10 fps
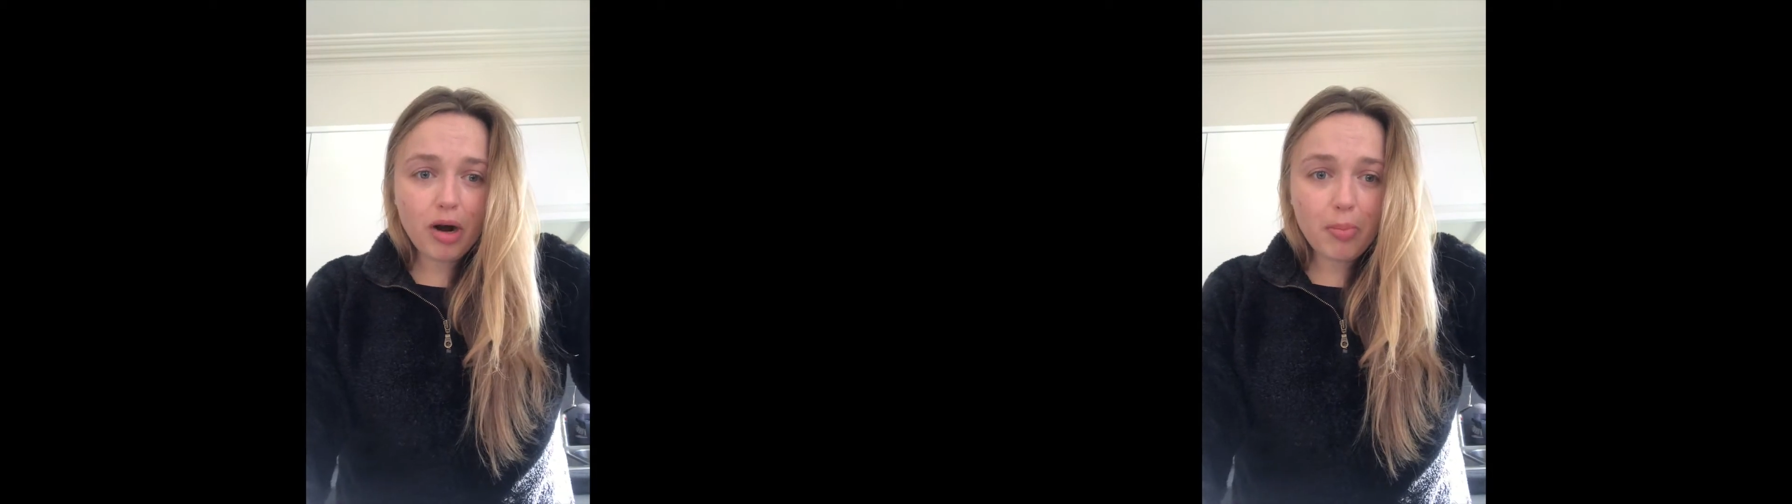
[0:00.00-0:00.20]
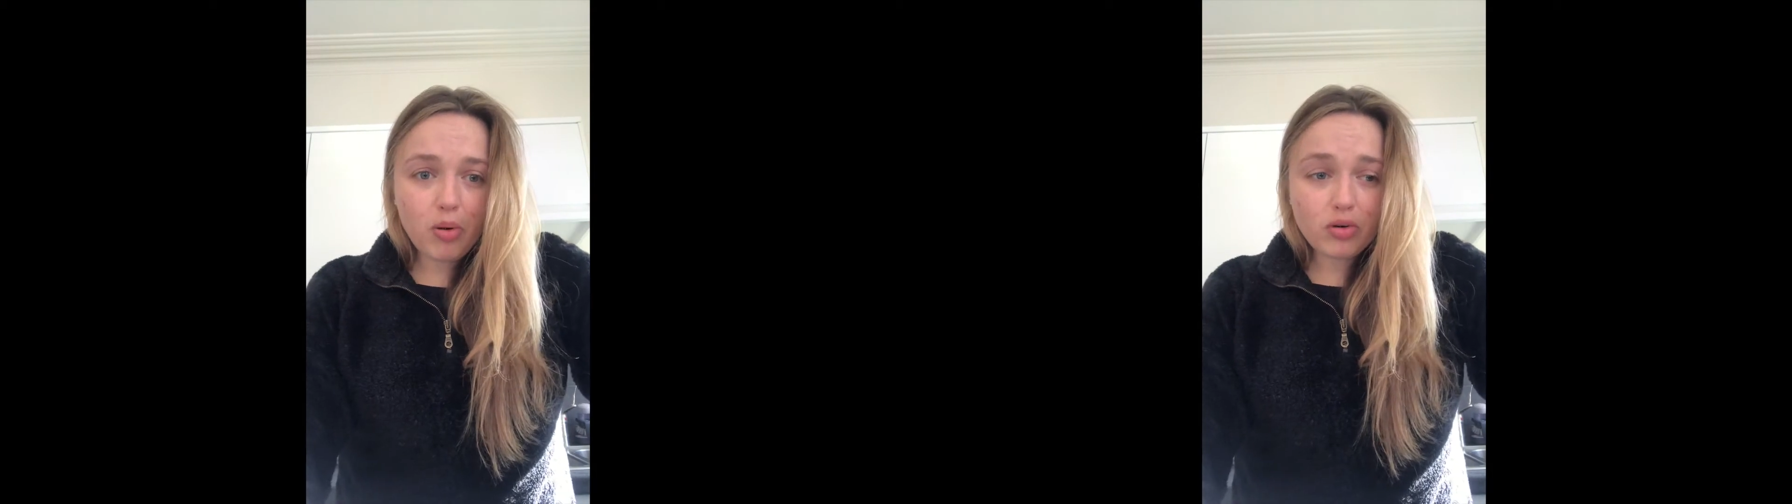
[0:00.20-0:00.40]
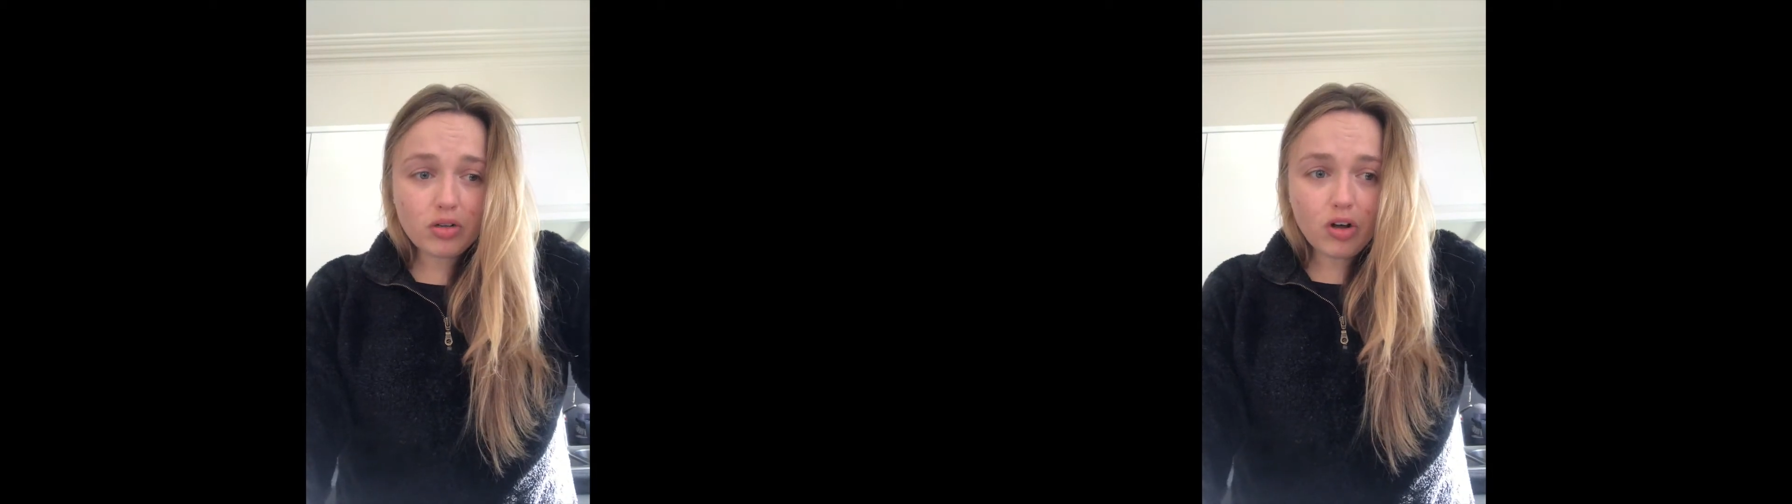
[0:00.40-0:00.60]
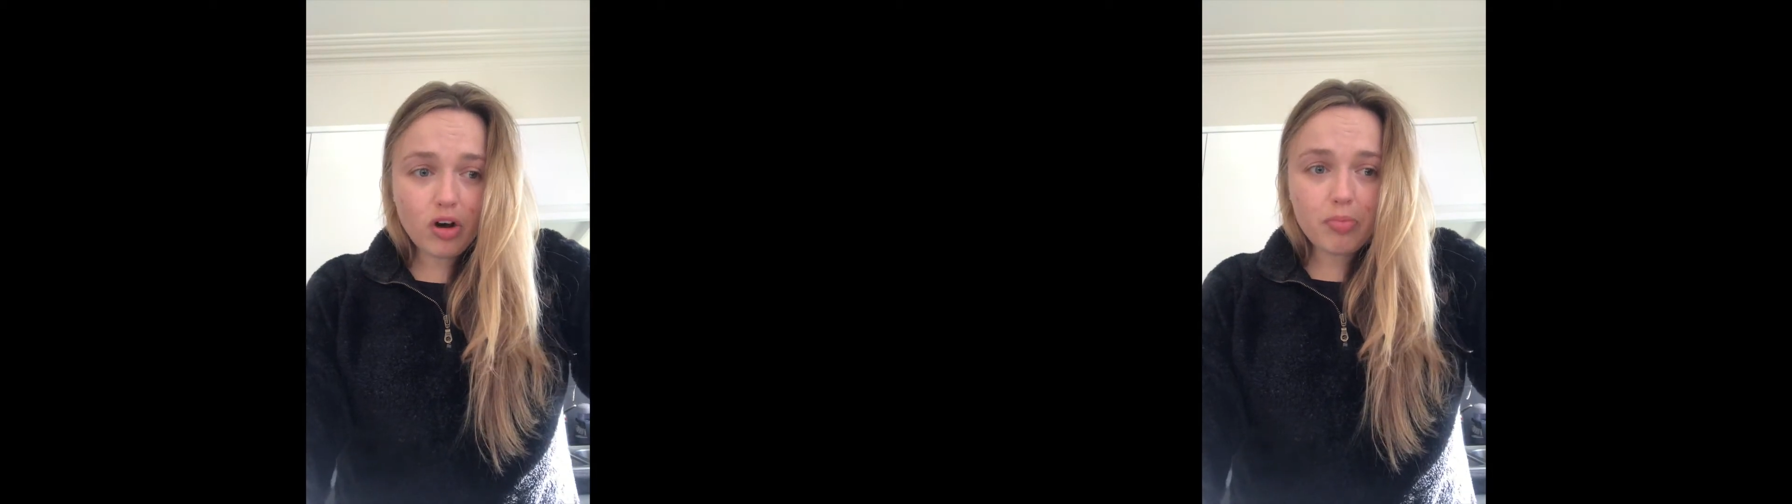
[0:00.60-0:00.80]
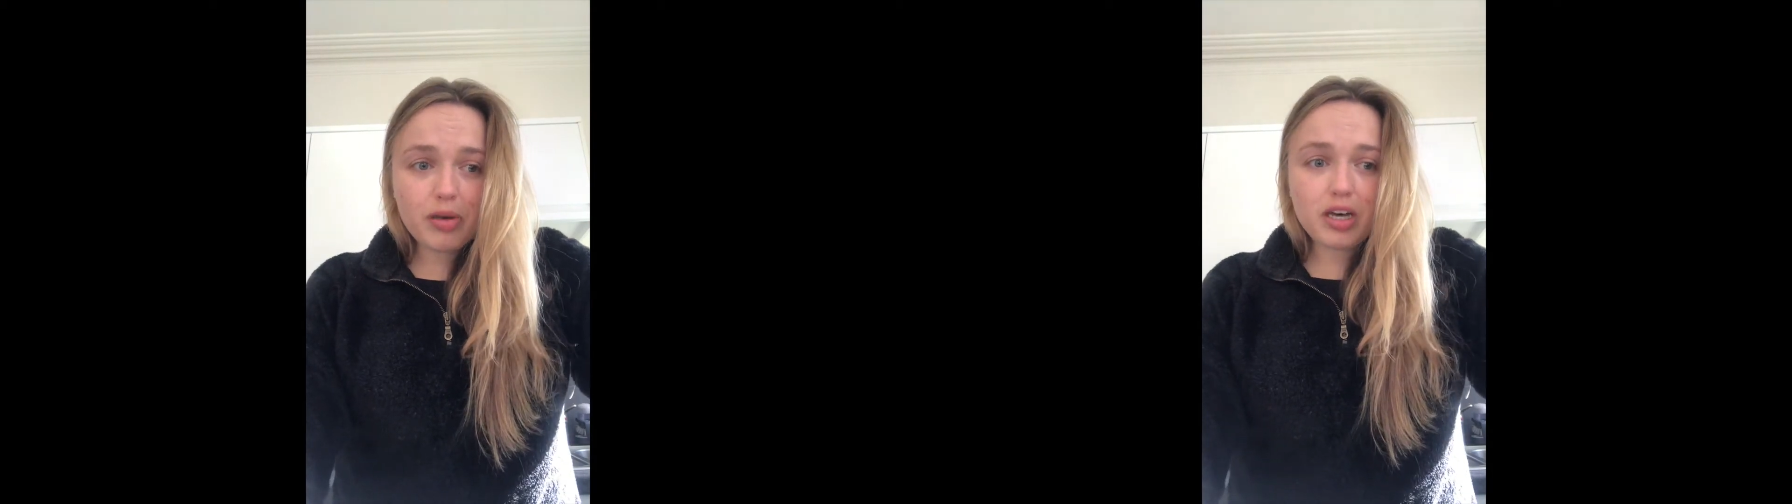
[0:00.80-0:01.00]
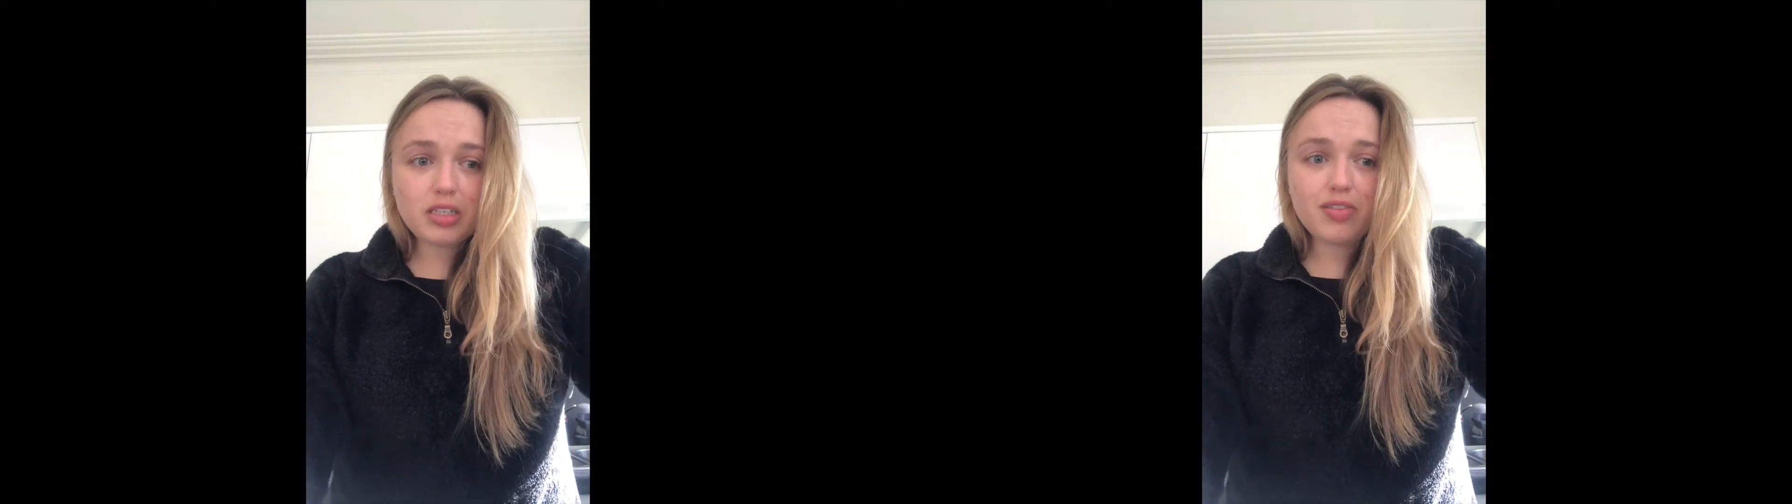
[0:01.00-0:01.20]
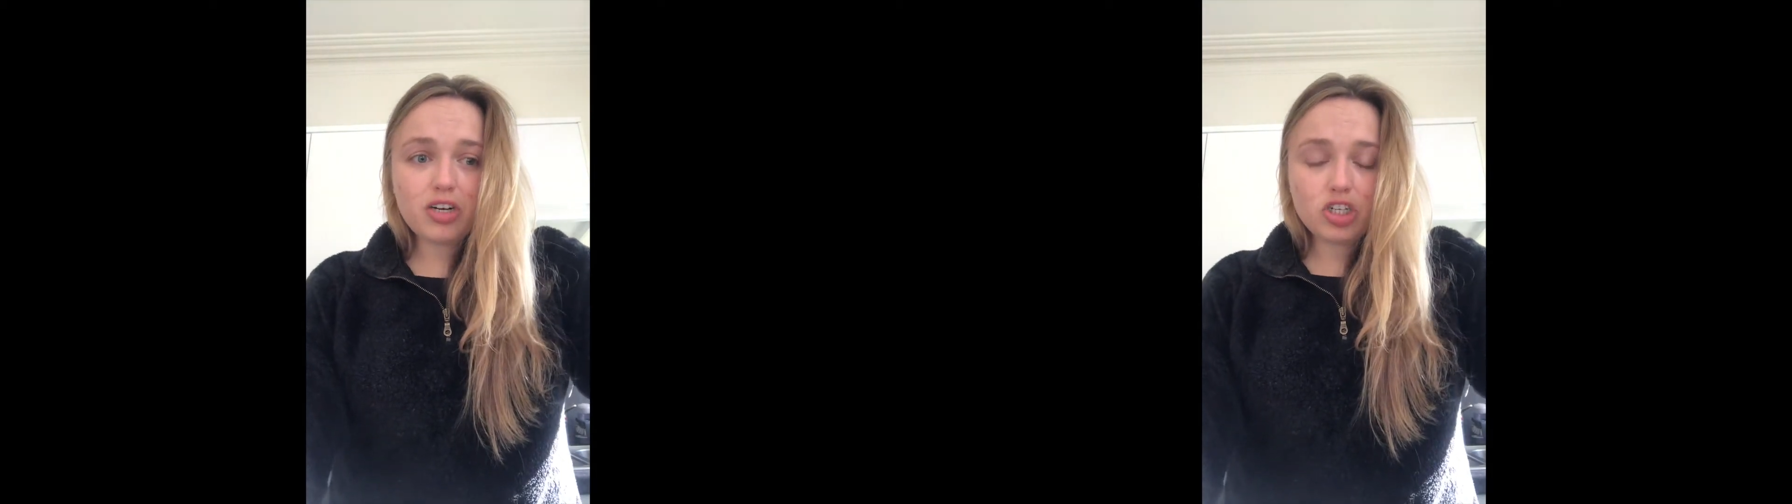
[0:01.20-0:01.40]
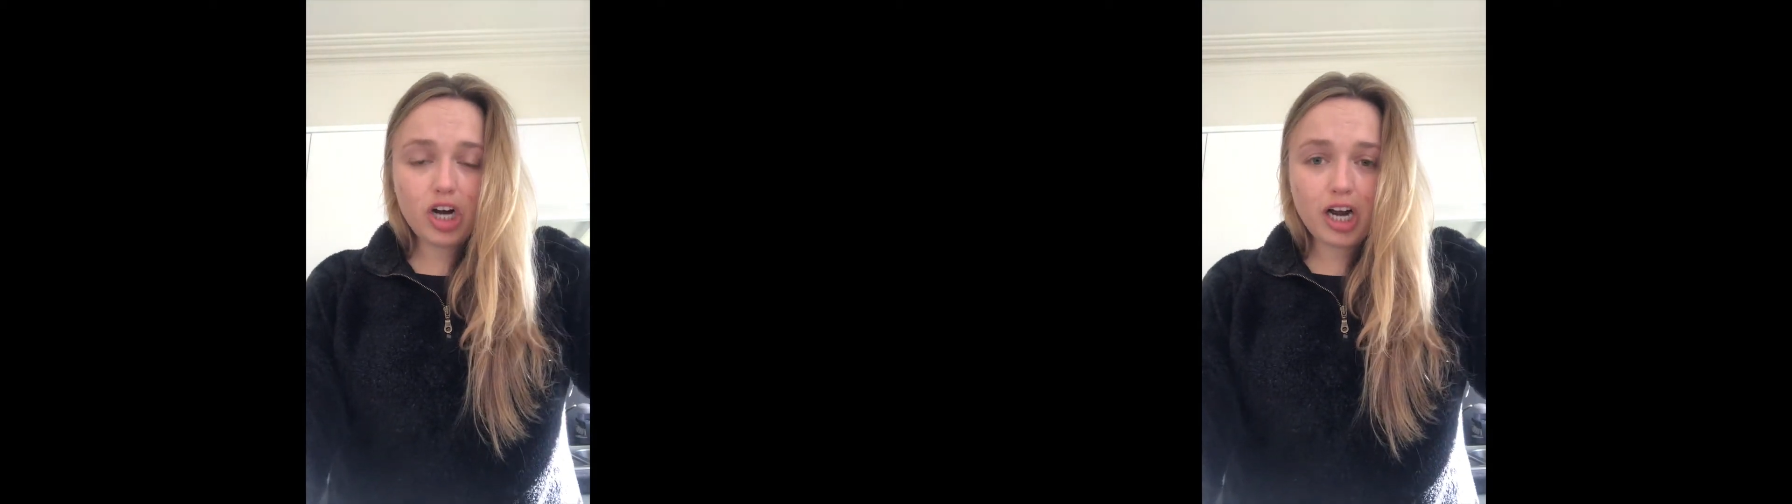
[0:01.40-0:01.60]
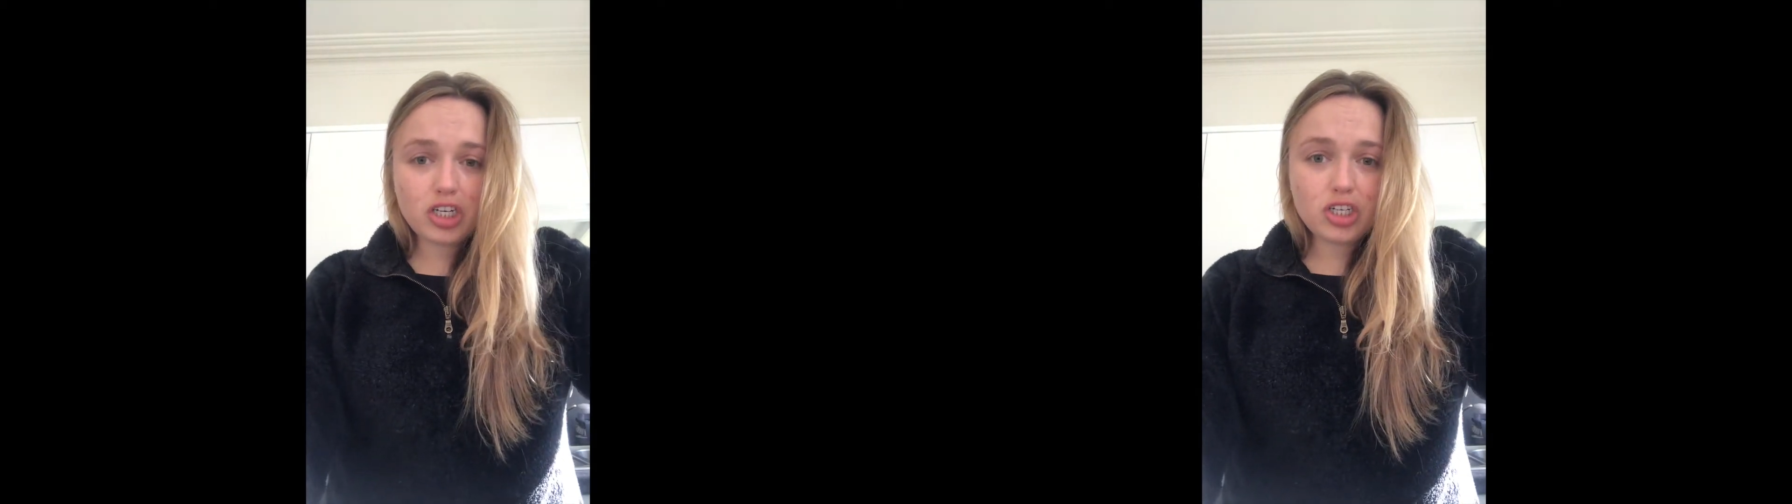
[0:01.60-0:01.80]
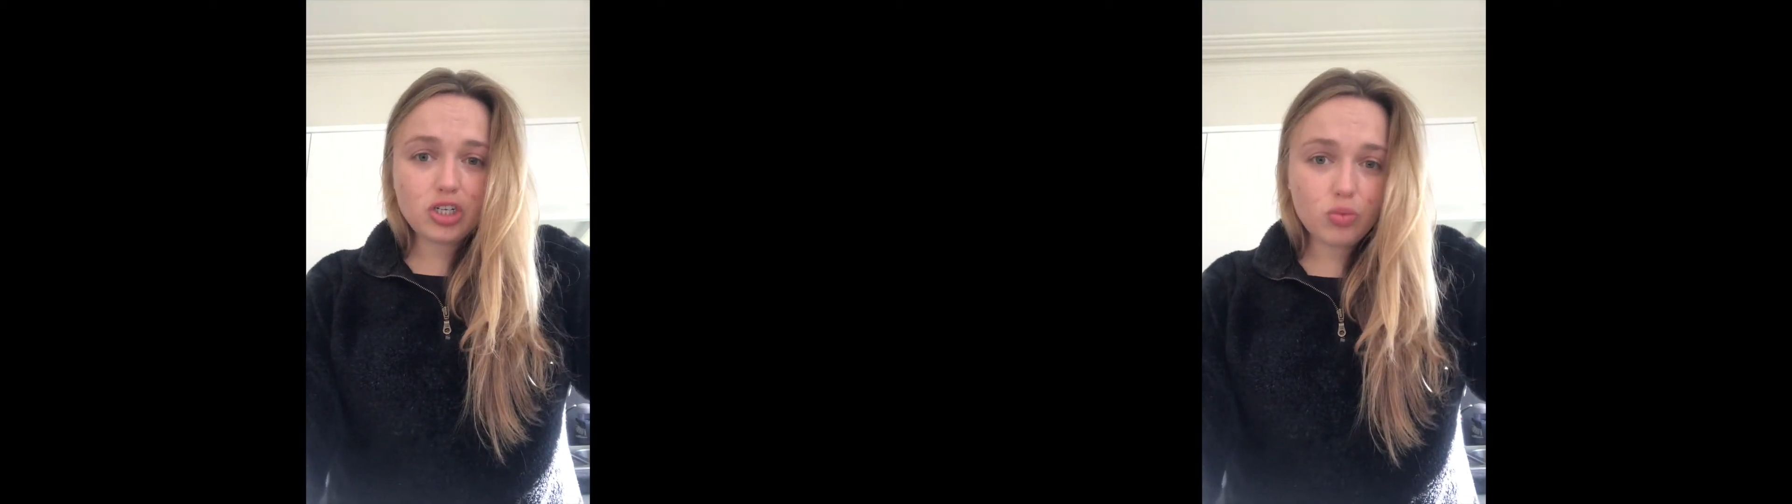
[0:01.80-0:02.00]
are pulled along because of their attraction to